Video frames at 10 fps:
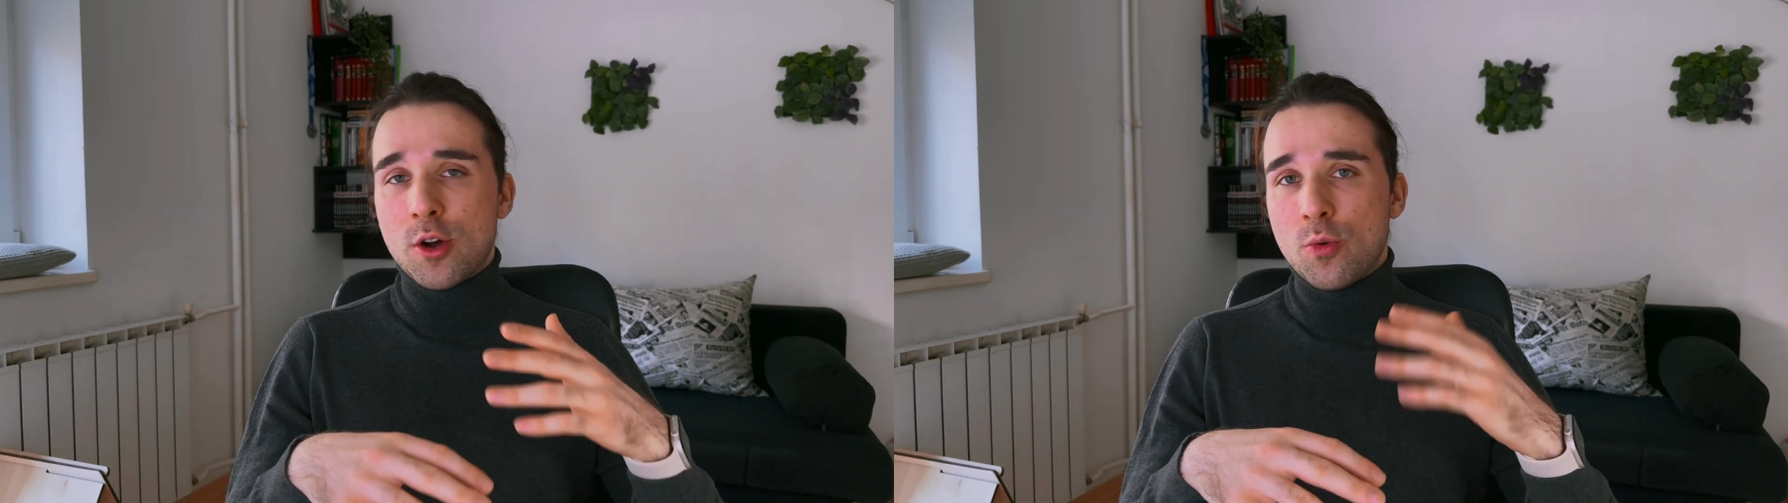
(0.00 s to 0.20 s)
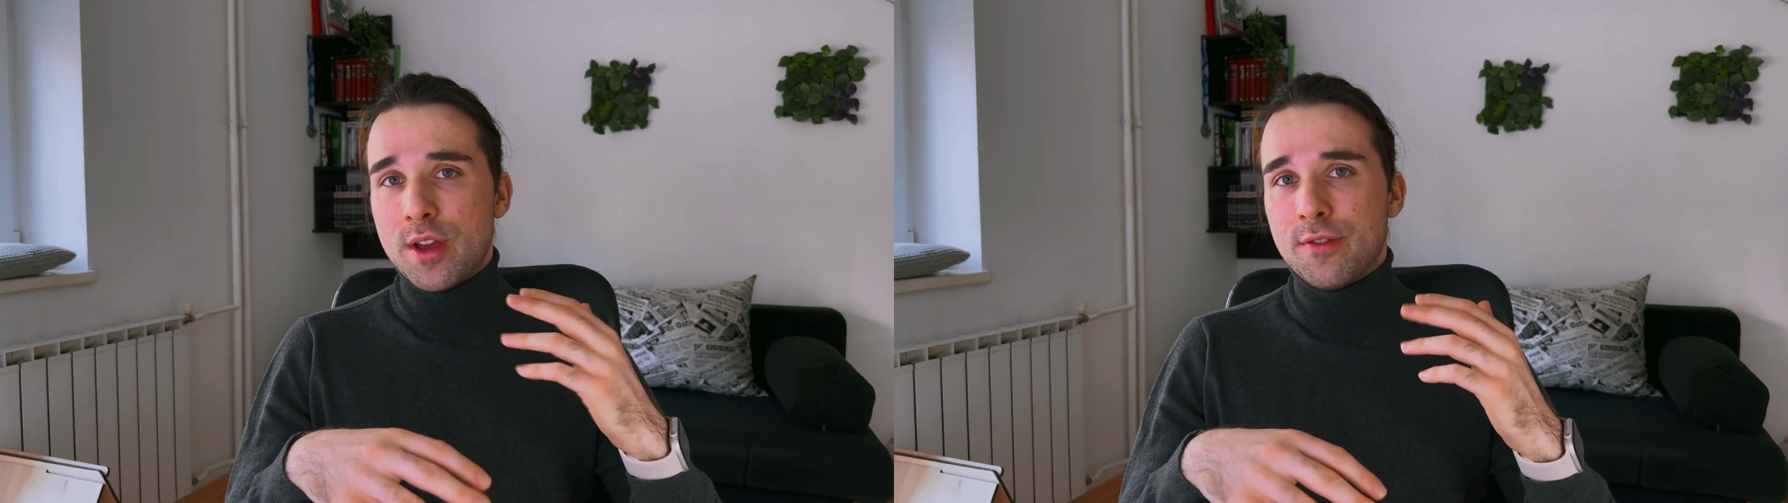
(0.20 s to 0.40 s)

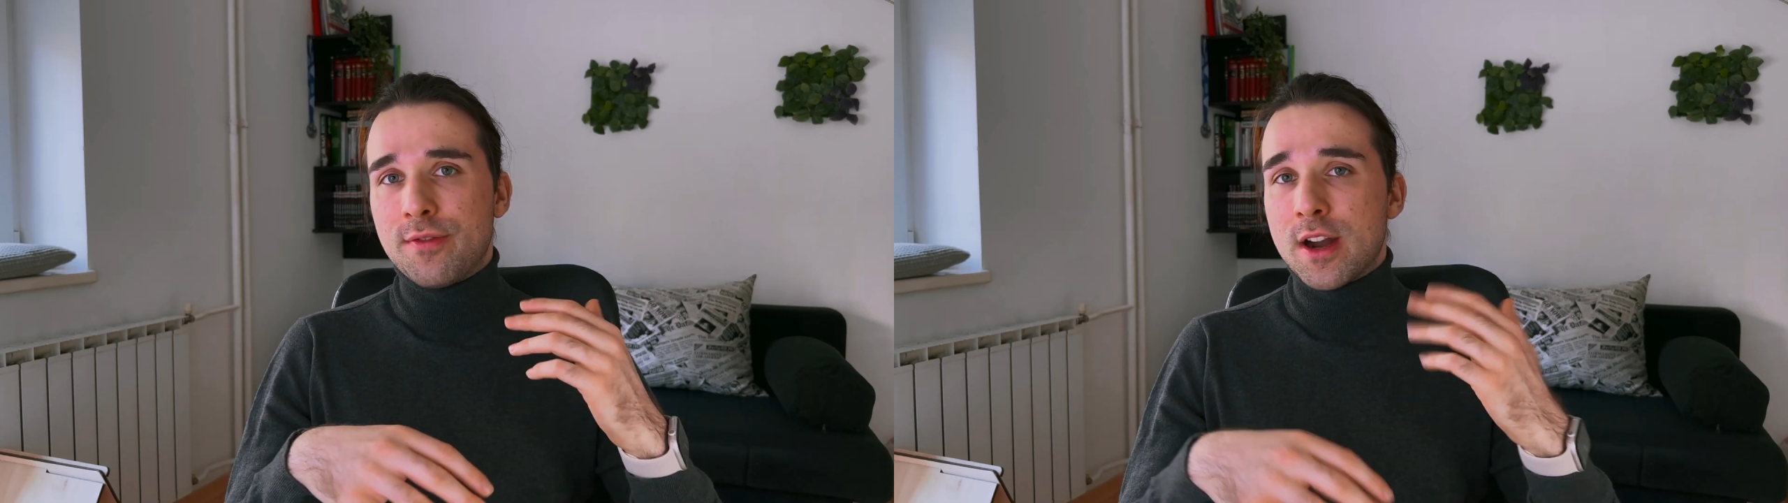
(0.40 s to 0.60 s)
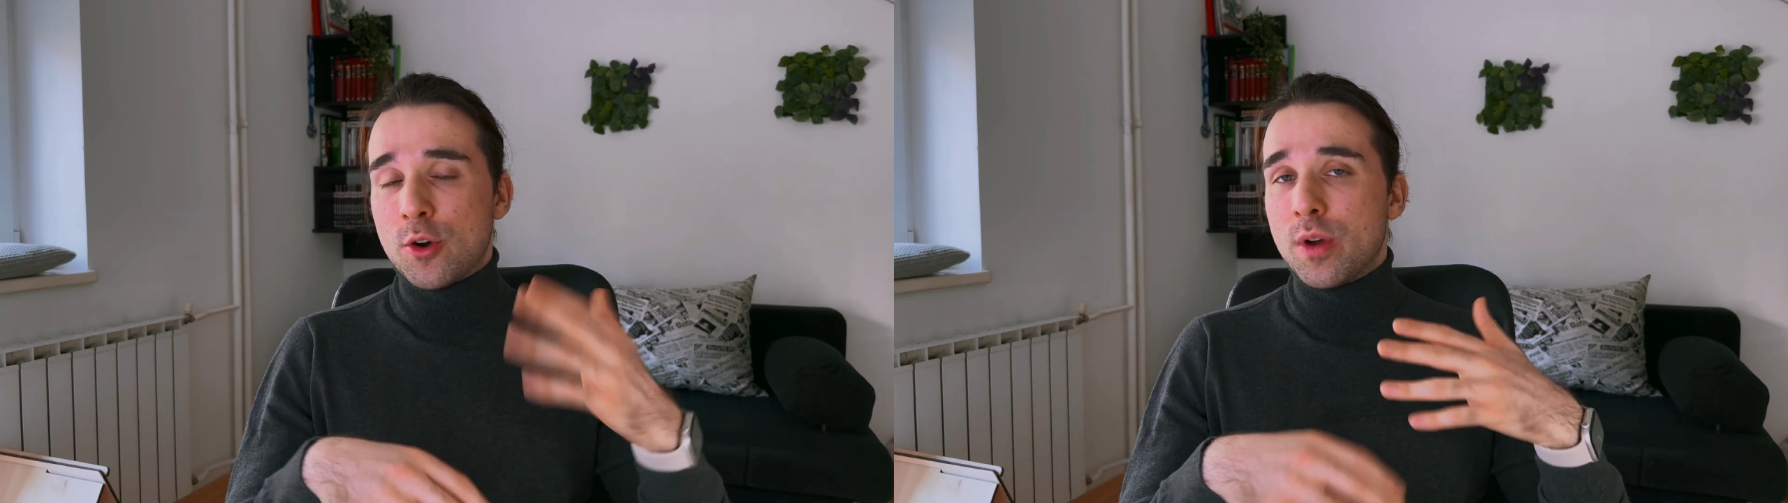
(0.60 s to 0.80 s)
away
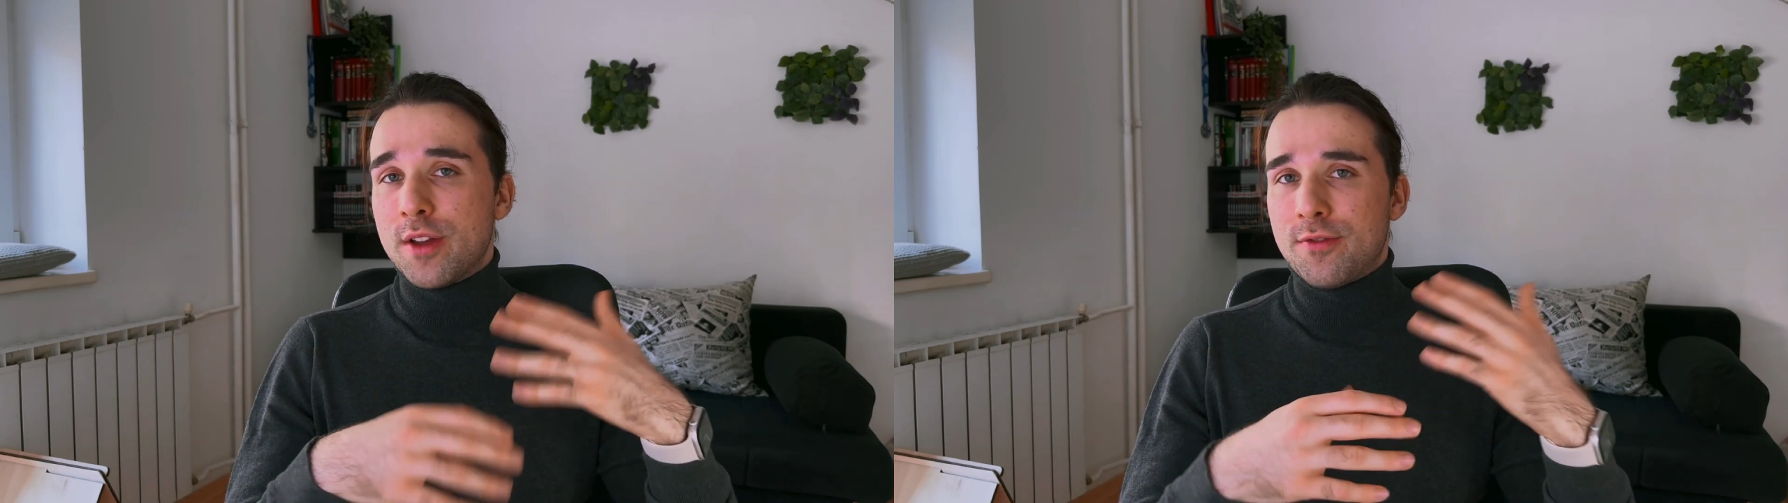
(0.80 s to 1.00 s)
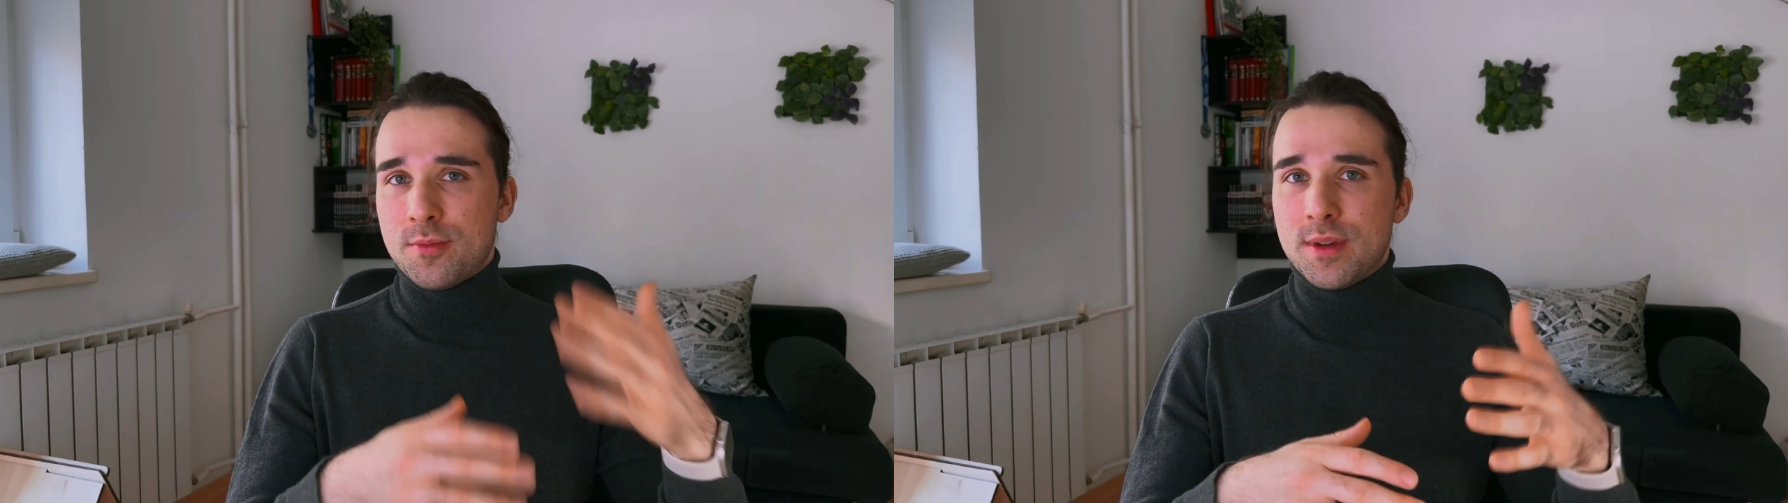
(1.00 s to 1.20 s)
far away
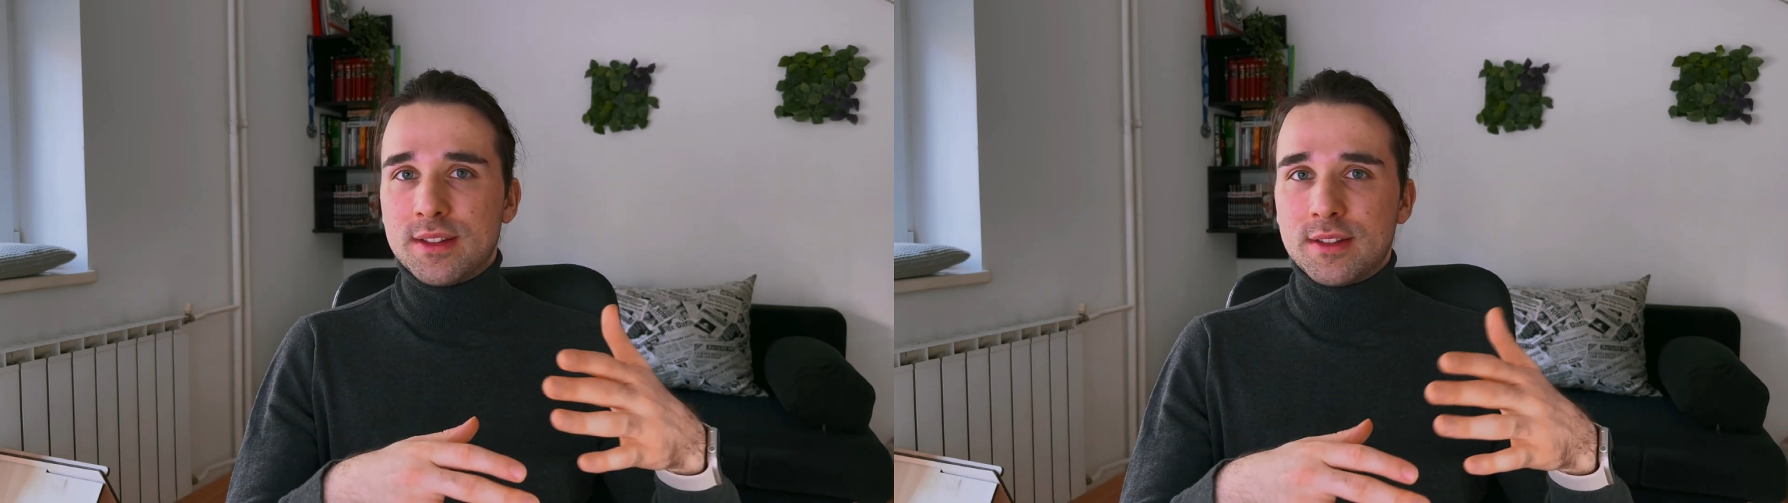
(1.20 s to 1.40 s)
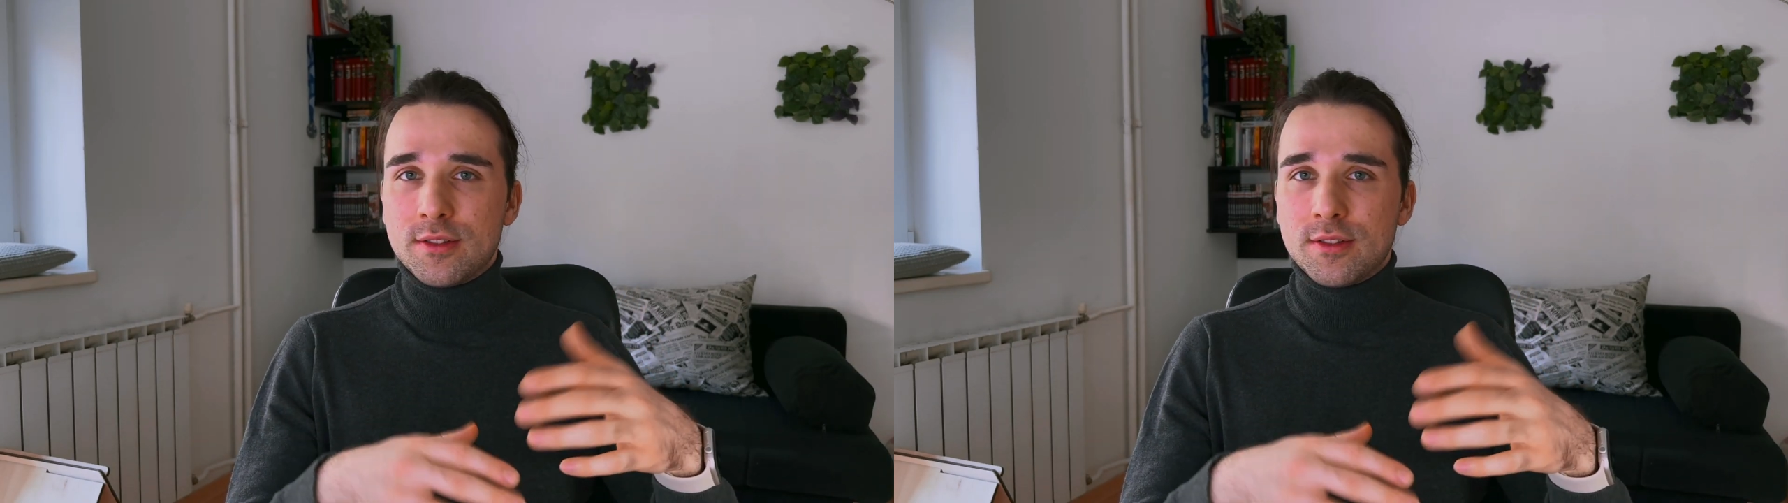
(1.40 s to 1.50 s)
from it